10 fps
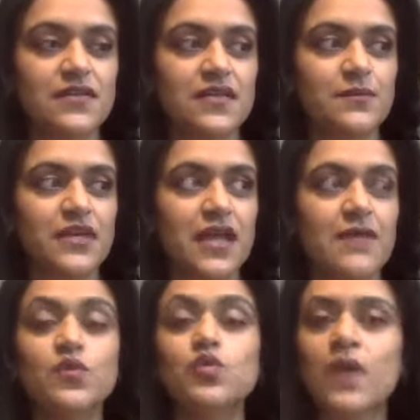that
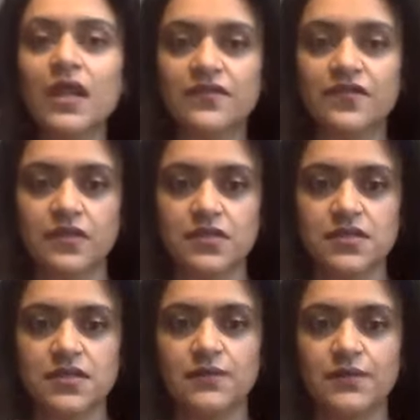became more relevant
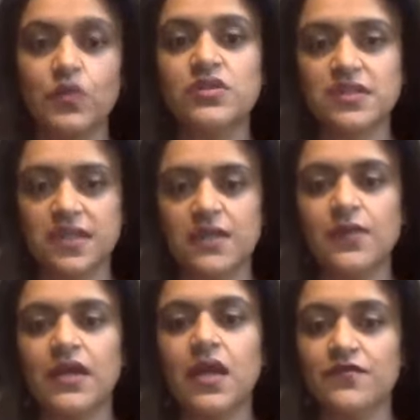to wanting it in
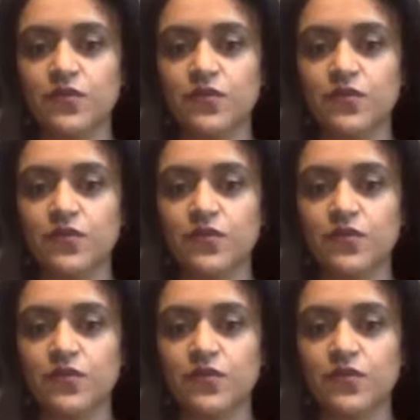my life